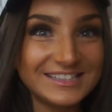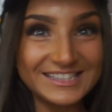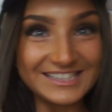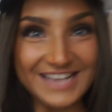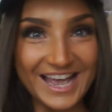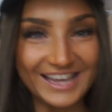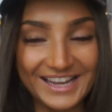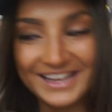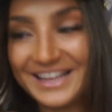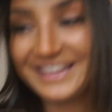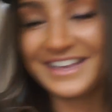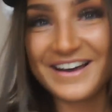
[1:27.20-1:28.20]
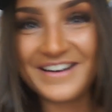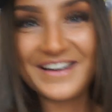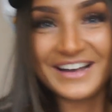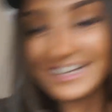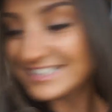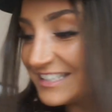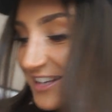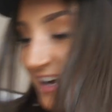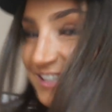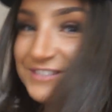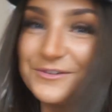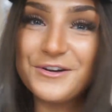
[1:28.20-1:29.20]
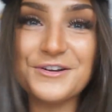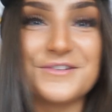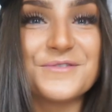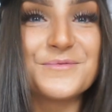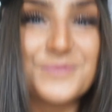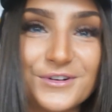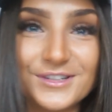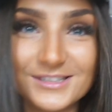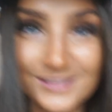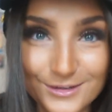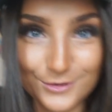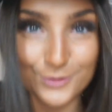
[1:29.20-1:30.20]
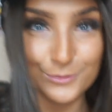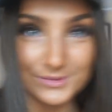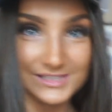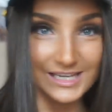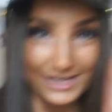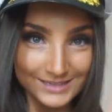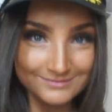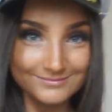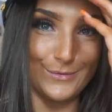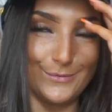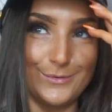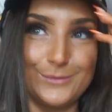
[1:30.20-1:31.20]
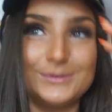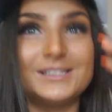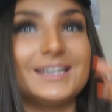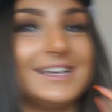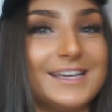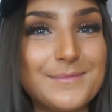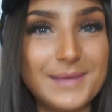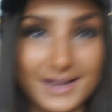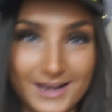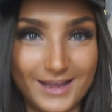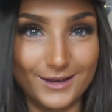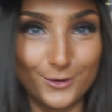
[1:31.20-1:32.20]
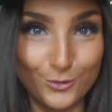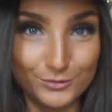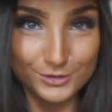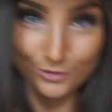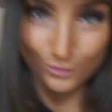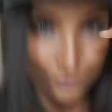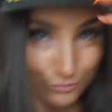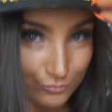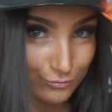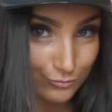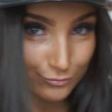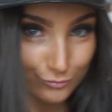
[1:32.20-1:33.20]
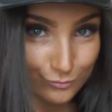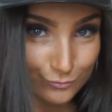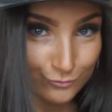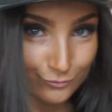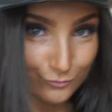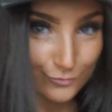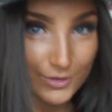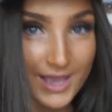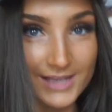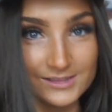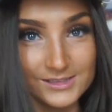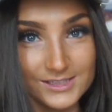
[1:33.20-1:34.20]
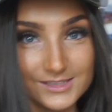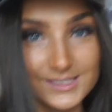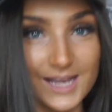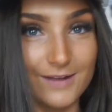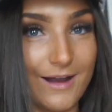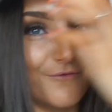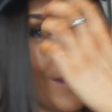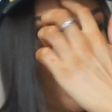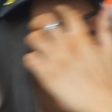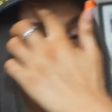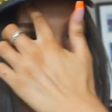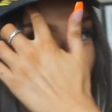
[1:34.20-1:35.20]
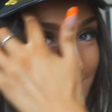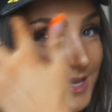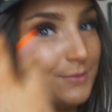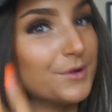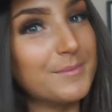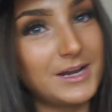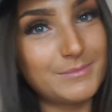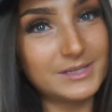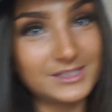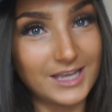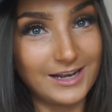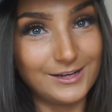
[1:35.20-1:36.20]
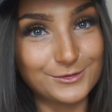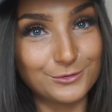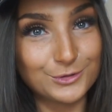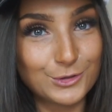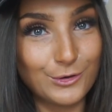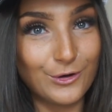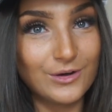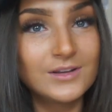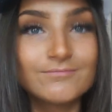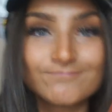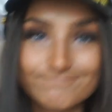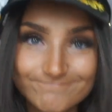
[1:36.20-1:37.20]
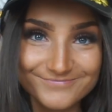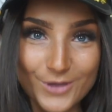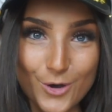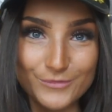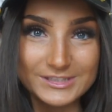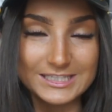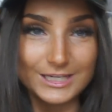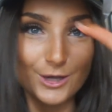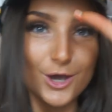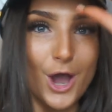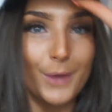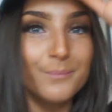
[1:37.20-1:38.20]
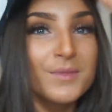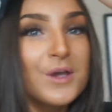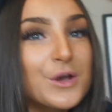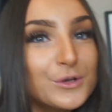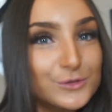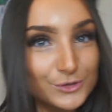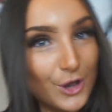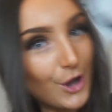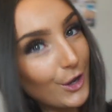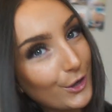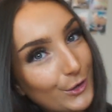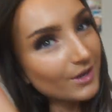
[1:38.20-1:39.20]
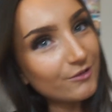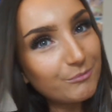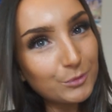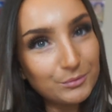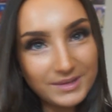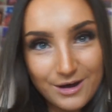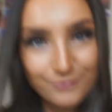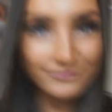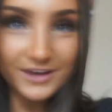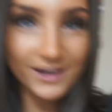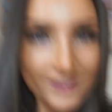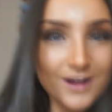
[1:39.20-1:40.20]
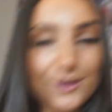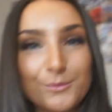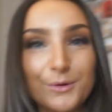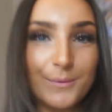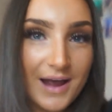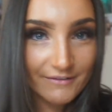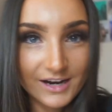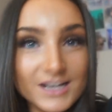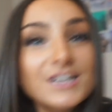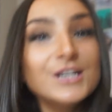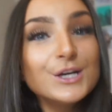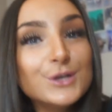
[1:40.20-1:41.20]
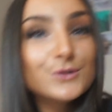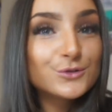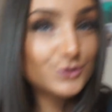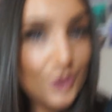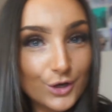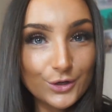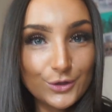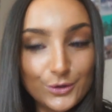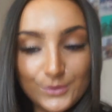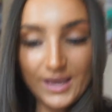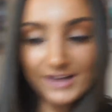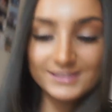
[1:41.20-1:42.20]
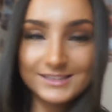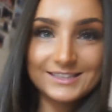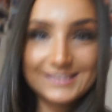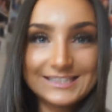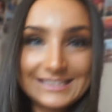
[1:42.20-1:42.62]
today that I decided on was naughty. Naughty meaning nautical, hence the sailor outfit. Basically, we're meant to be sailors on tour. Obviously didn't go, so I've bought the outfit. I kind of want to wear it, so yes,